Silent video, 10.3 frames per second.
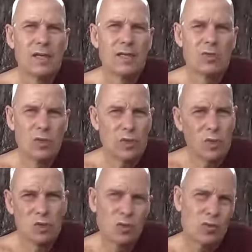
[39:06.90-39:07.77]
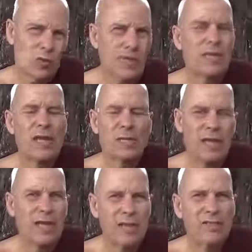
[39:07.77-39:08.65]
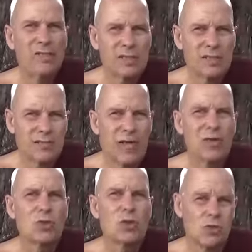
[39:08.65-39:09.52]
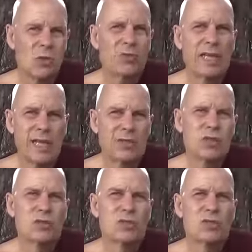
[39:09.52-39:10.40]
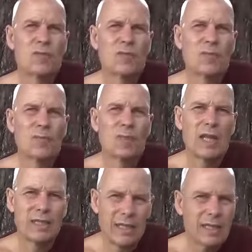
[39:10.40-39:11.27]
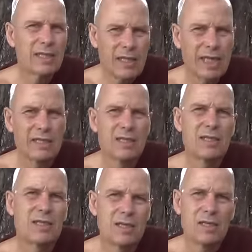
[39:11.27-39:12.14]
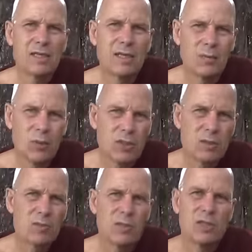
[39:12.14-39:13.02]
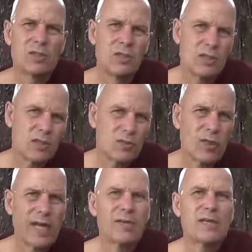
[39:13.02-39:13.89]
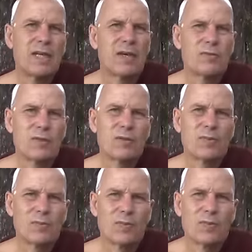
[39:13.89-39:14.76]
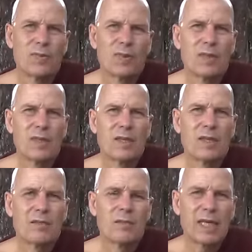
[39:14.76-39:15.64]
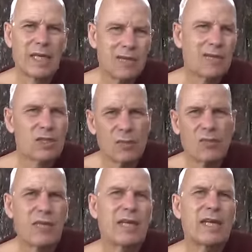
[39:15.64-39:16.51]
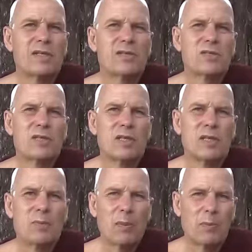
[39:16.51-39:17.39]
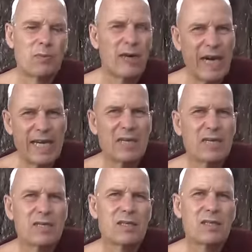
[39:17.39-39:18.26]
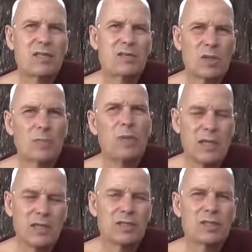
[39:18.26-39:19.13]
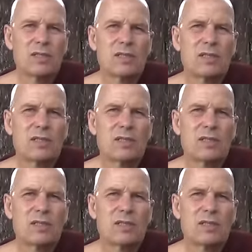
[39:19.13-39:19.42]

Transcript: So it's also something about having this right social relations. And then in the end, Buddhism will drag one out by giving something else, by providing some peace,